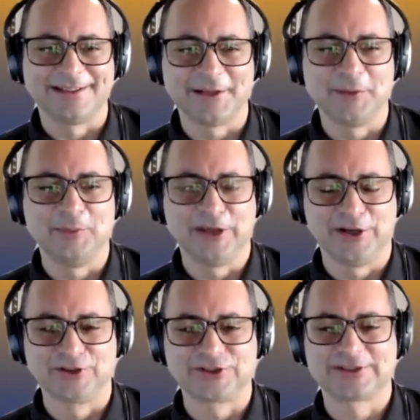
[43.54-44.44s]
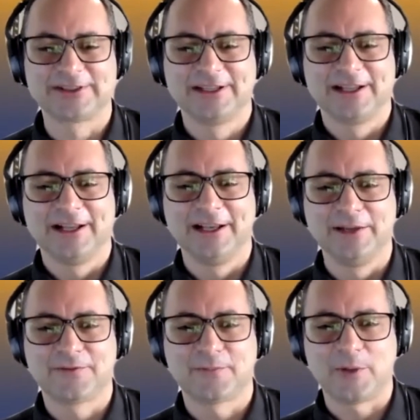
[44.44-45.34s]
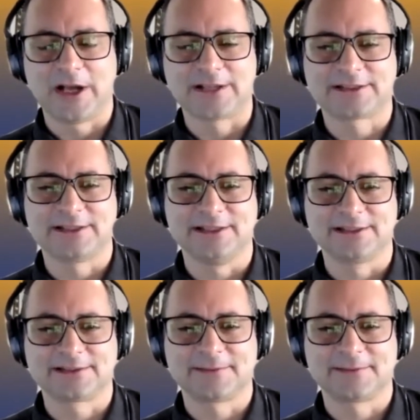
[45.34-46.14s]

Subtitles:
because Live Plus is